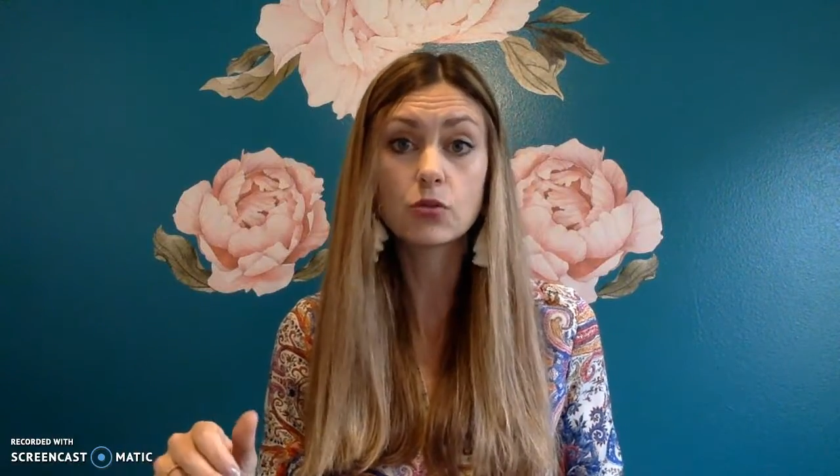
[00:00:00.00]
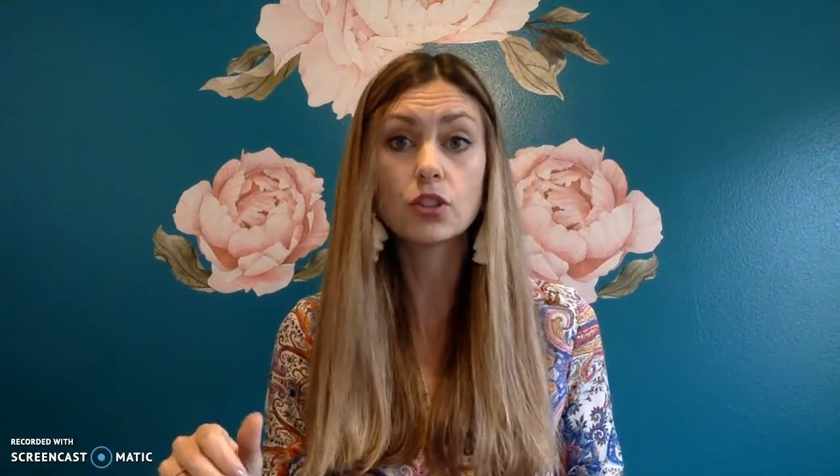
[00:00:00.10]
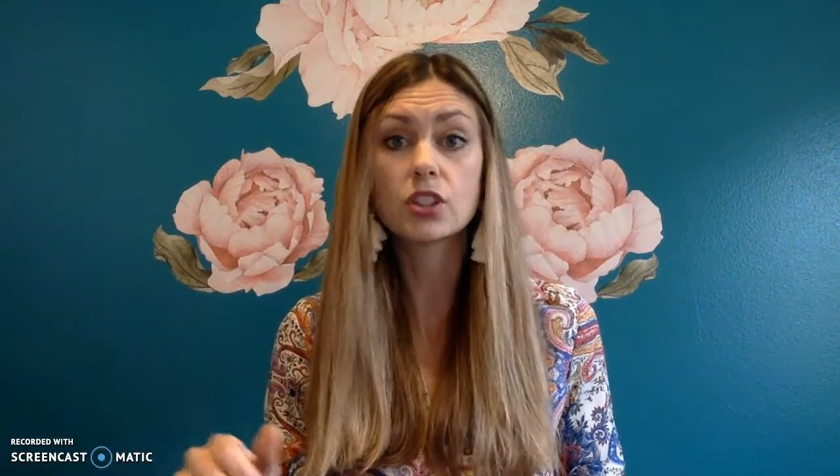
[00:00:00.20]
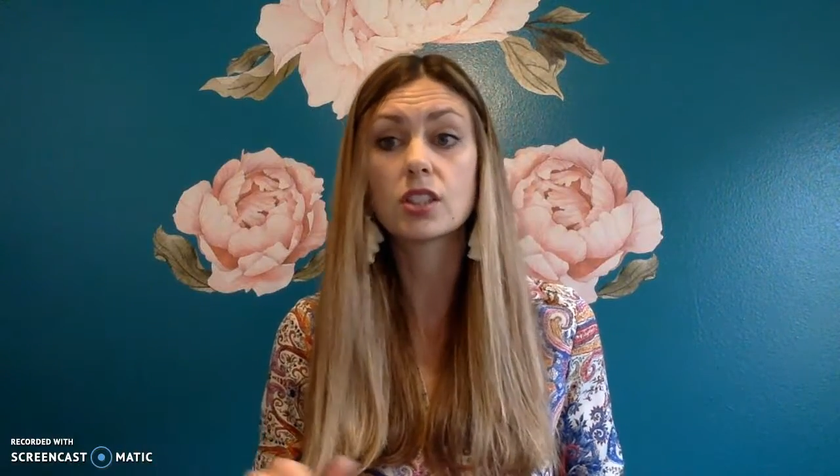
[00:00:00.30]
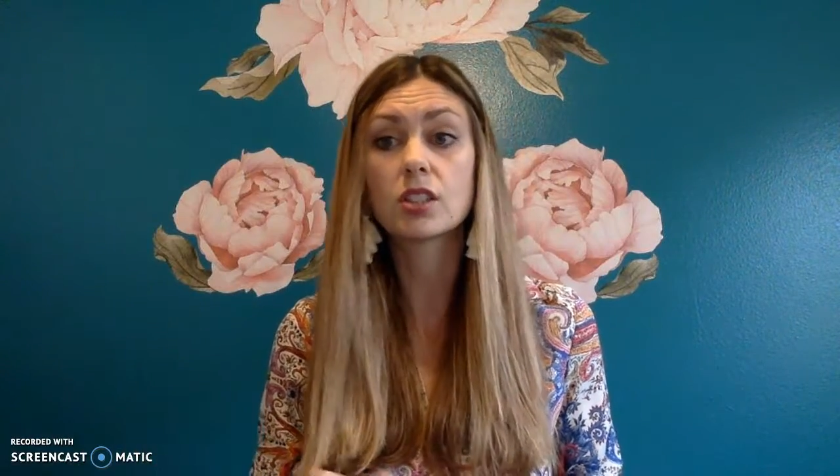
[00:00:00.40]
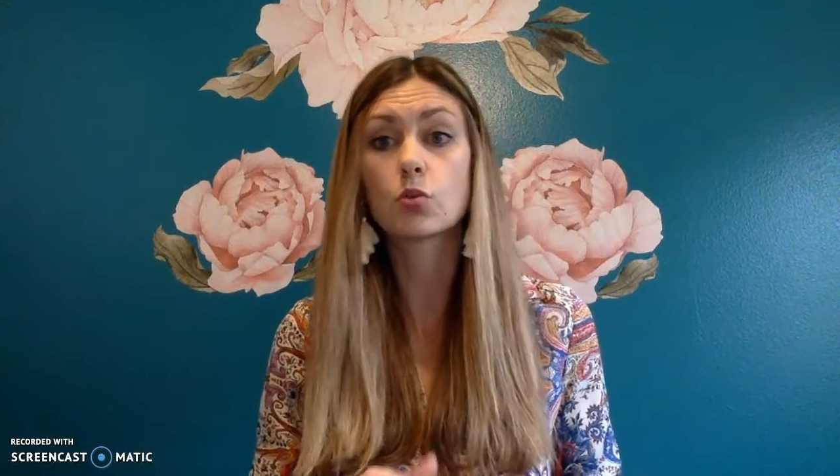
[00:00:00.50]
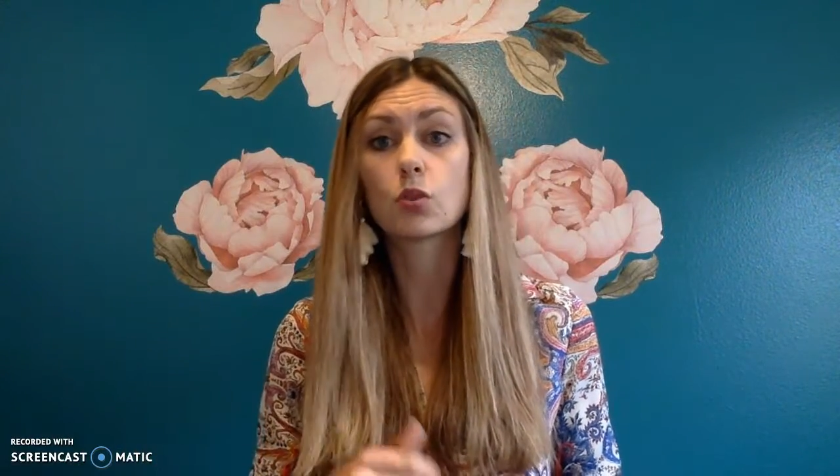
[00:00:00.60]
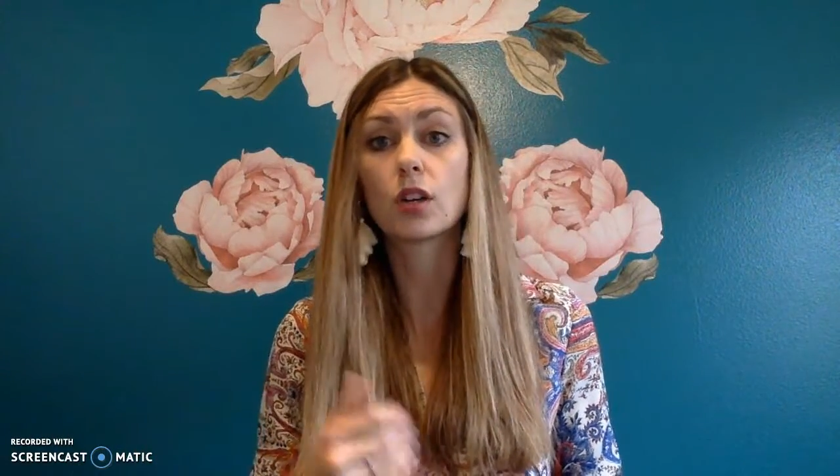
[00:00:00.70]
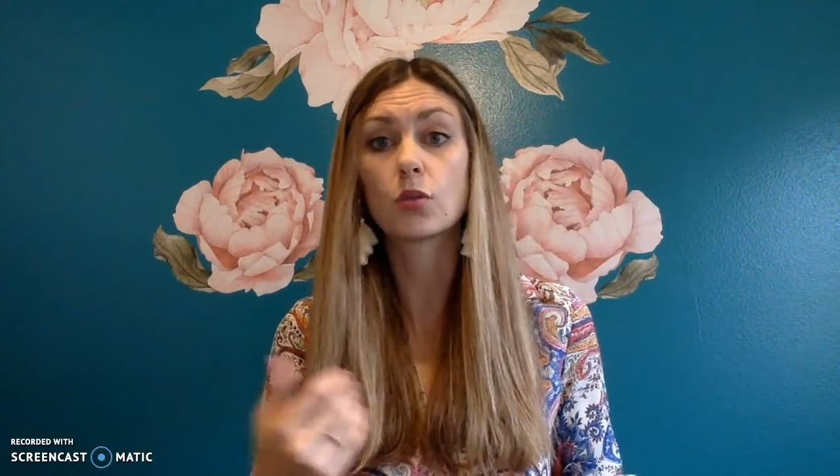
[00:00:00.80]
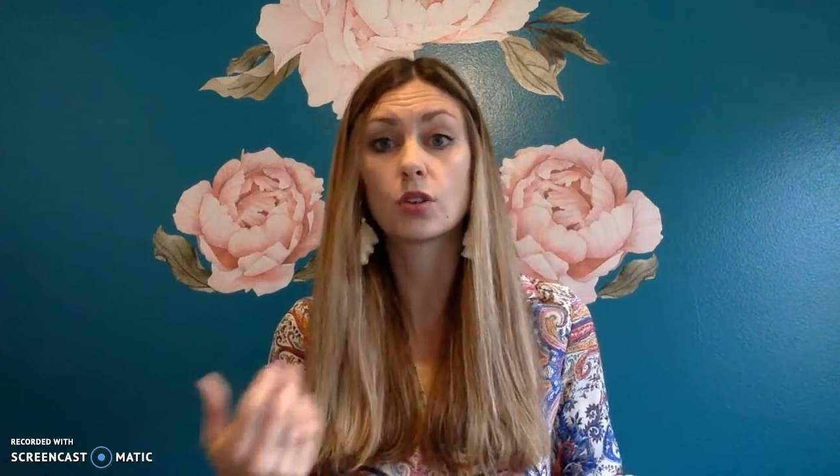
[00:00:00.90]
for instance,
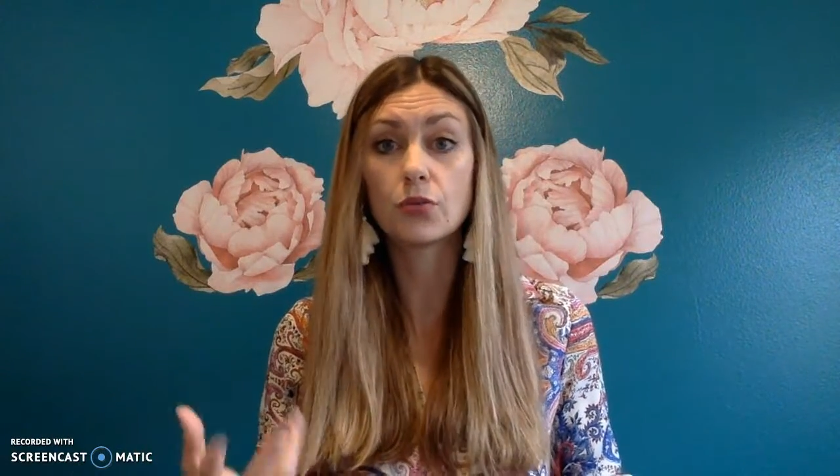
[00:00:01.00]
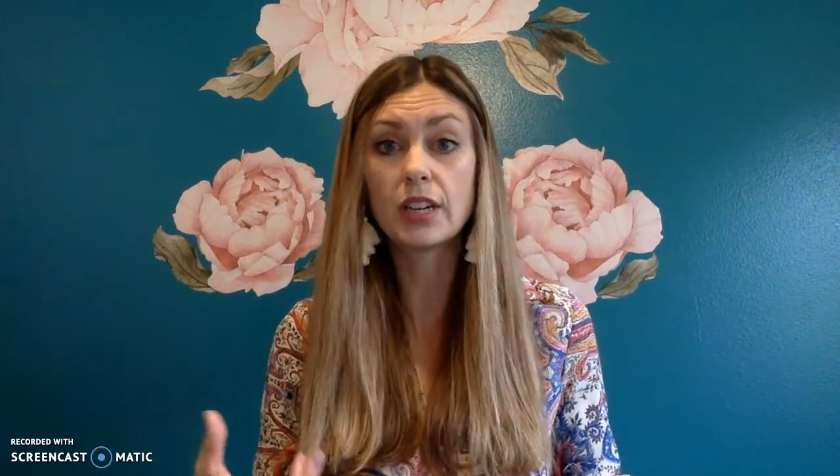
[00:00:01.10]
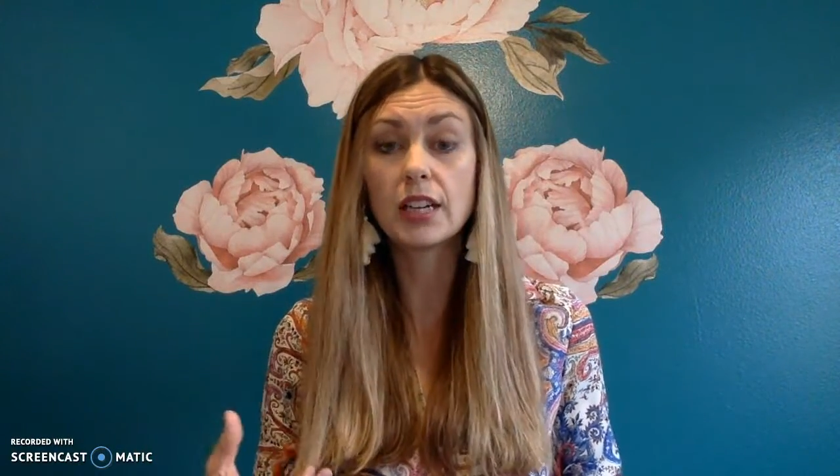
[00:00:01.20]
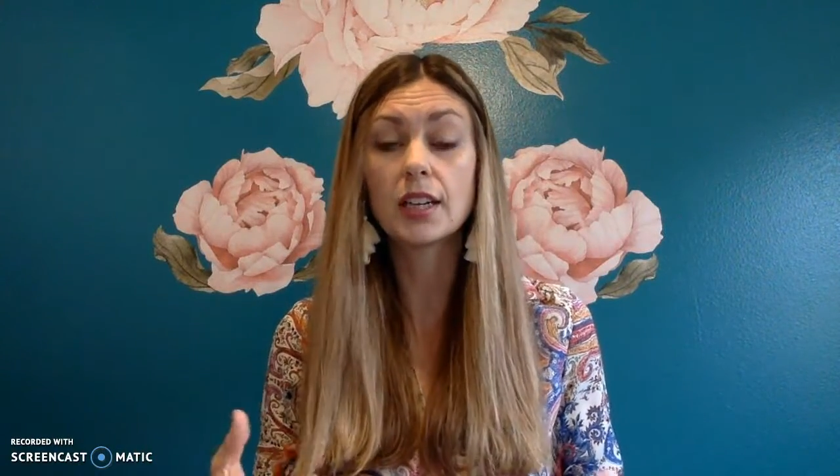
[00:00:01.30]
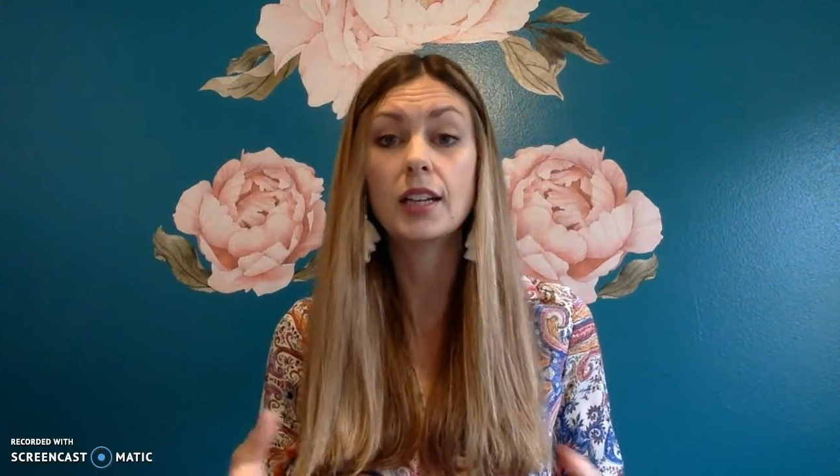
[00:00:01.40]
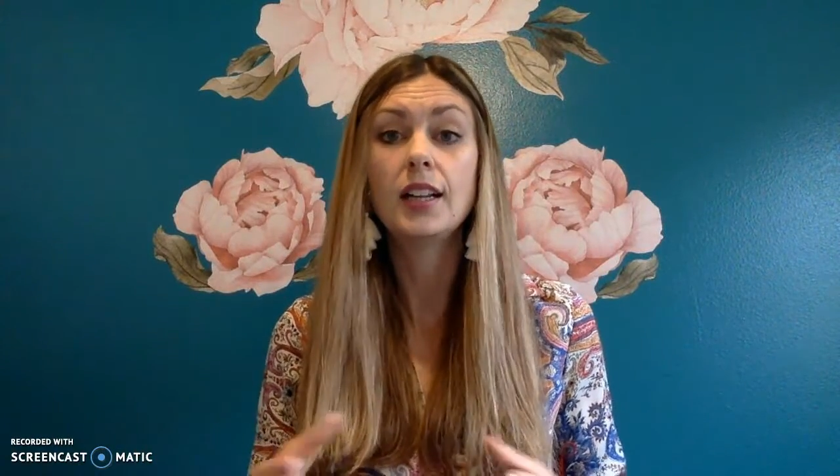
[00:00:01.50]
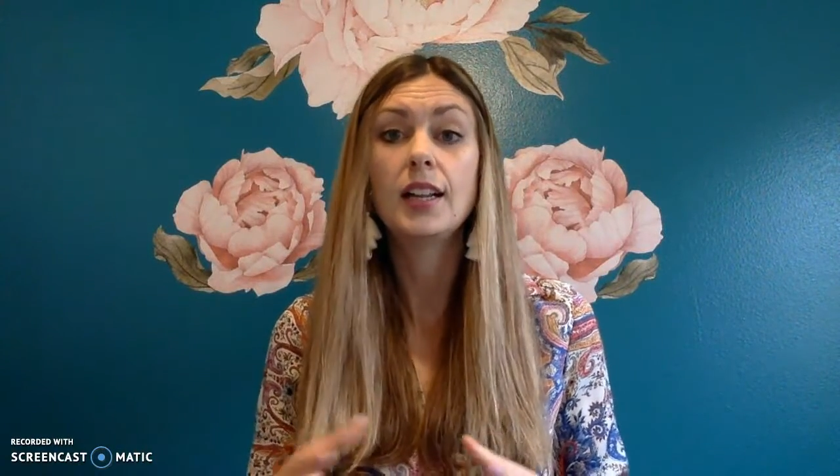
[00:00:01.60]
when I want to read.